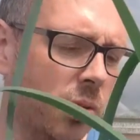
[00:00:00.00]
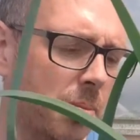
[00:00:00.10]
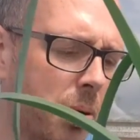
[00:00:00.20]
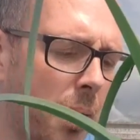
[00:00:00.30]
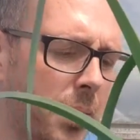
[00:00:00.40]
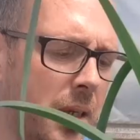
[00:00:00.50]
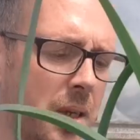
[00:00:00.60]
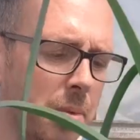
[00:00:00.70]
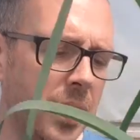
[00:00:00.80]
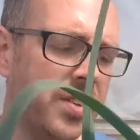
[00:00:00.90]
I do them properly.
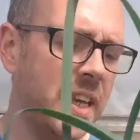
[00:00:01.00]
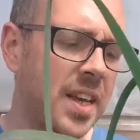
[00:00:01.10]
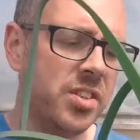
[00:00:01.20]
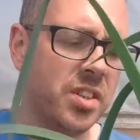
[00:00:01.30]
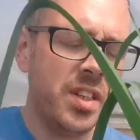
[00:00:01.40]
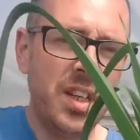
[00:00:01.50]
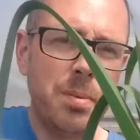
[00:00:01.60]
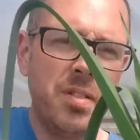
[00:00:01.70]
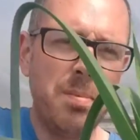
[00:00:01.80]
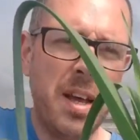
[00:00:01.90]
But this year is just a
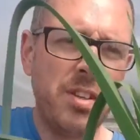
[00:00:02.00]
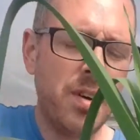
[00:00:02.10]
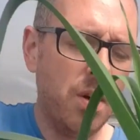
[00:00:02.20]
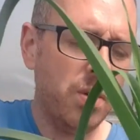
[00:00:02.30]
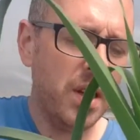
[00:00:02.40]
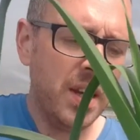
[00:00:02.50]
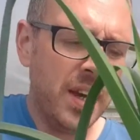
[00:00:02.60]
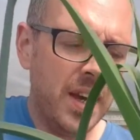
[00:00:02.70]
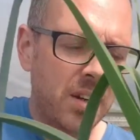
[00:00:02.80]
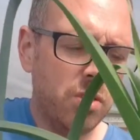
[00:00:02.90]
little bit of a mess around.
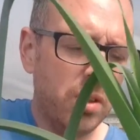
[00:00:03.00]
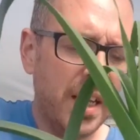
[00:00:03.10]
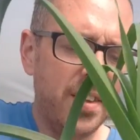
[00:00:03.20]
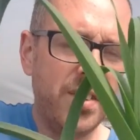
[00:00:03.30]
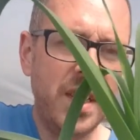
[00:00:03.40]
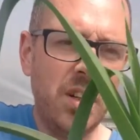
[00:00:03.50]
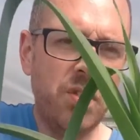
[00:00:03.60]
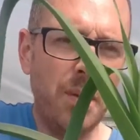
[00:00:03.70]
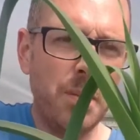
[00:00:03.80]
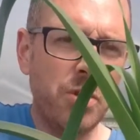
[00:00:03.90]
I'm just going to get the
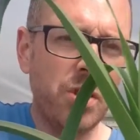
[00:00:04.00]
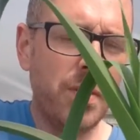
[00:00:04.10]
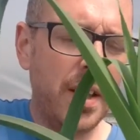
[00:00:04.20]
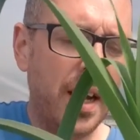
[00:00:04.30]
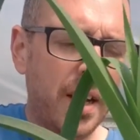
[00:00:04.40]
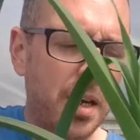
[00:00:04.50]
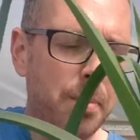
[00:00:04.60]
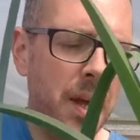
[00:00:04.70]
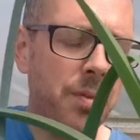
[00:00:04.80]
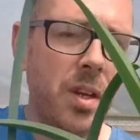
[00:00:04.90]
seeds from them and stuff like that and
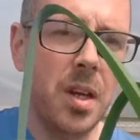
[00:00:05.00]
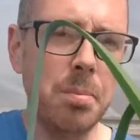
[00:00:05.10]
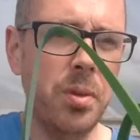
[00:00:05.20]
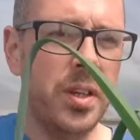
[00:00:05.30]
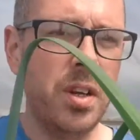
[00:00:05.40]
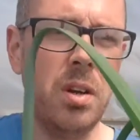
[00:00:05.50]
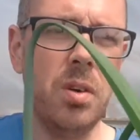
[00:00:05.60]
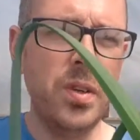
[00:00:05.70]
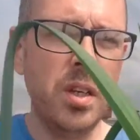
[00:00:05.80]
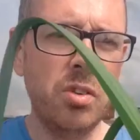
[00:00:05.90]
the pips. But these are
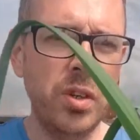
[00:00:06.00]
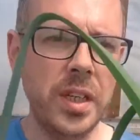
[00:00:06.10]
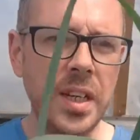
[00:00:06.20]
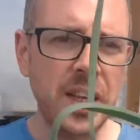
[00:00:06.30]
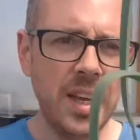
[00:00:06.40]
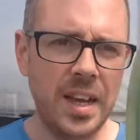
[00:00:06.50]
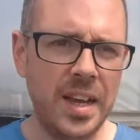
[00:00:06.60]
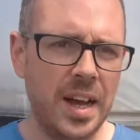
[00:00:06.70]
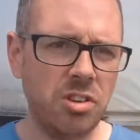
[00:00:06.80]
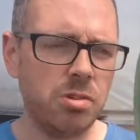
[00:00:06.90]
lovely and green.
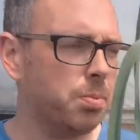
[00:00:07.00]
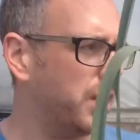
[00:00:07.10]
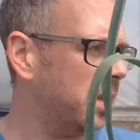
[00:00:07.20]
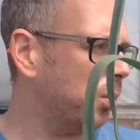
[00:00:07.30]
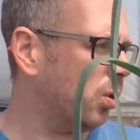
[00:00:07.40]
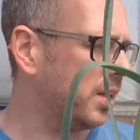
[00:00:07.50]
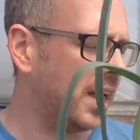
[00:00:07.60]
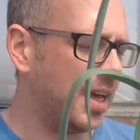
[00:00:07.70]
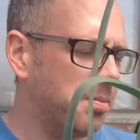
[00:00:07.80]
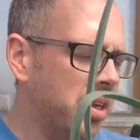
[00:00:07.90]
I spray them all the
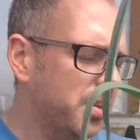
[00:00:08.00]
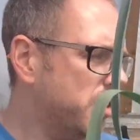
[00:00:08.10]
time.